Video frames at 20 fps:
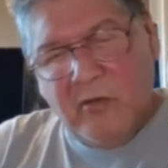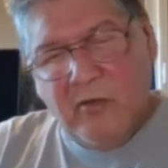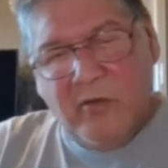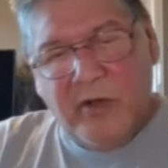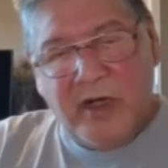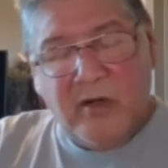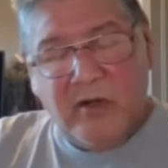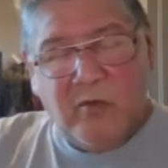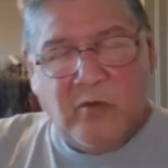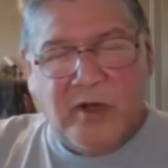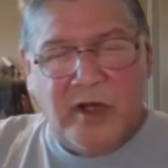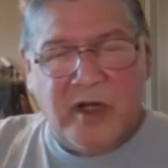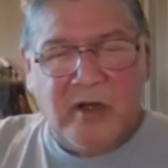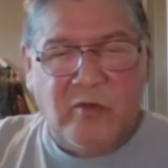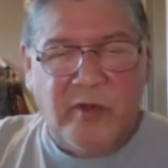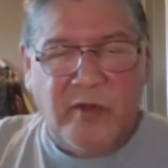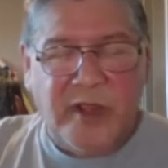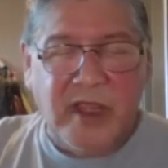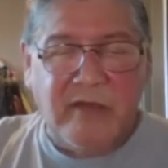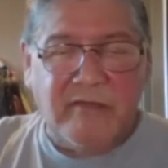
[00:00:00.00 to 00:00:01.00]
one
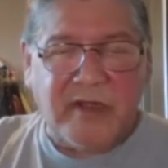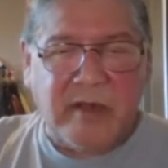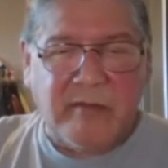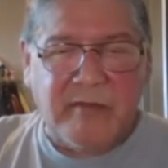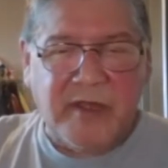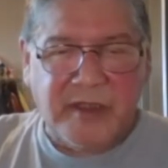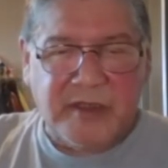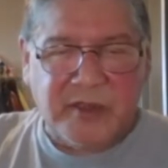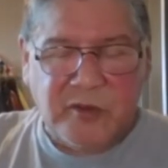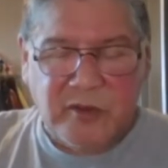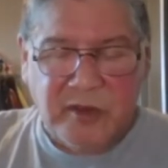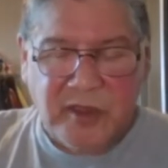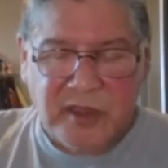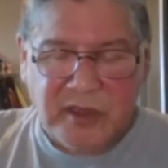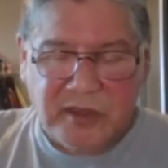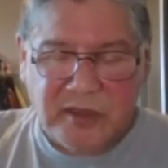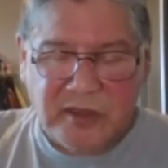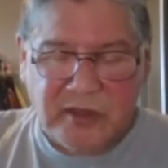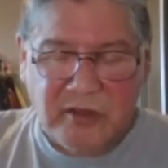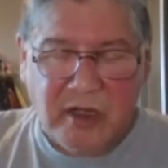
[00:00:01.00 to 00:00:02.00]
one way of coming to a uh,
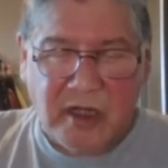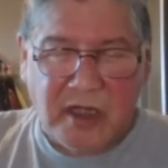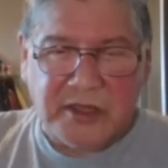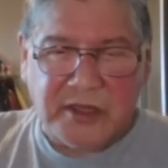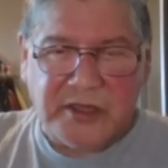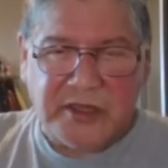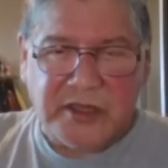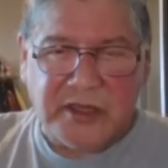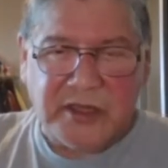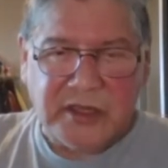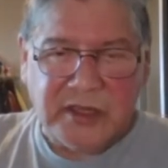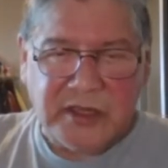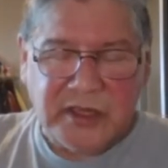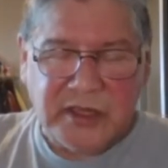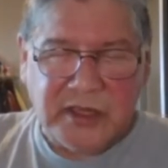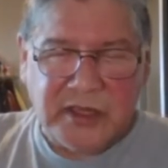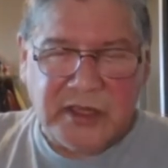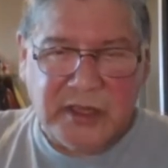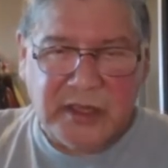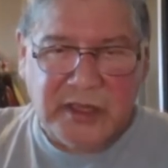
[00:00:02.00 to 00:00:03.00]
knowledge
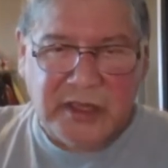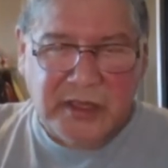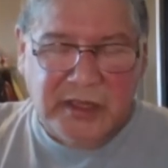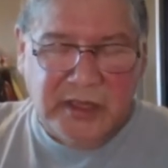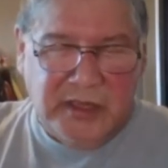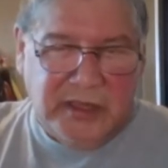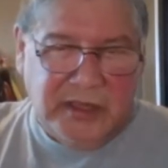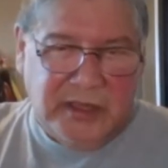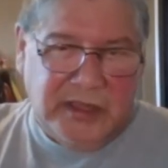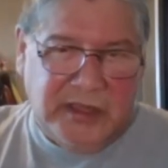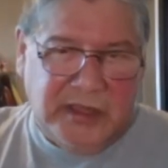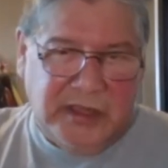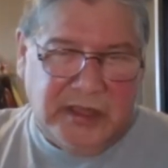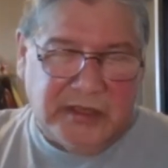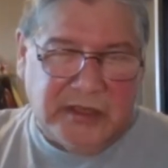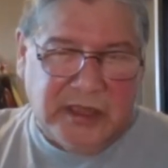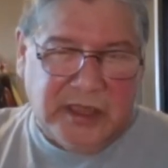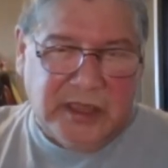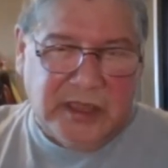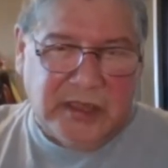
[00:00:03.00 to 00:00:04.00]

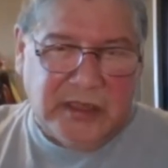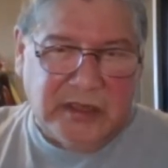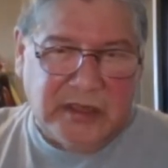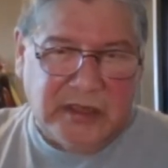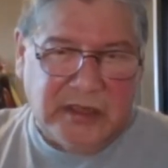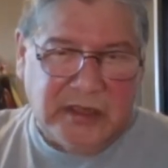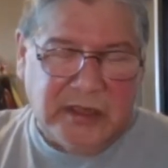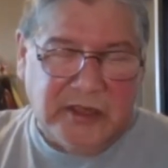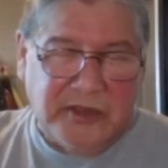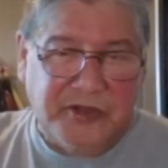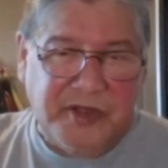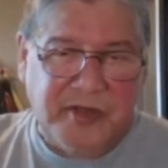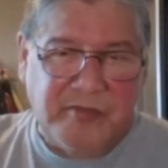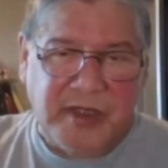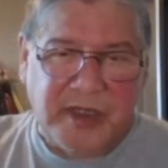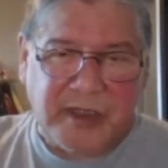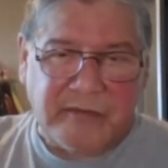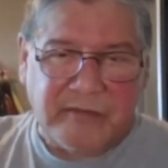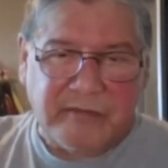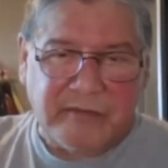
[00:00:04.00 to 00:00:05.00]
is uh,
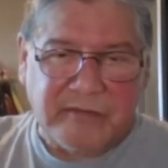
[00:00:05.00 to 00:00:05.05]
dreaming.